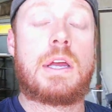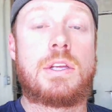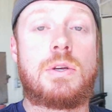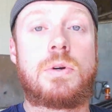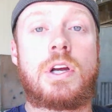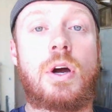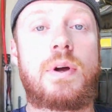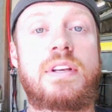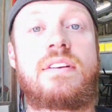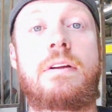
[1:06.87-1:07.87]
you can go
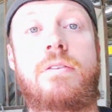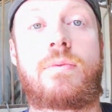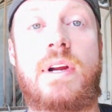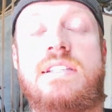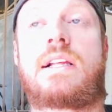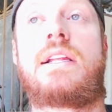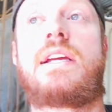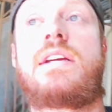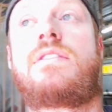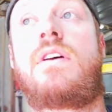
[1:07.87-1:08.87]
into different racing
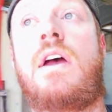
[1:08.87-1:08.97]
leagues.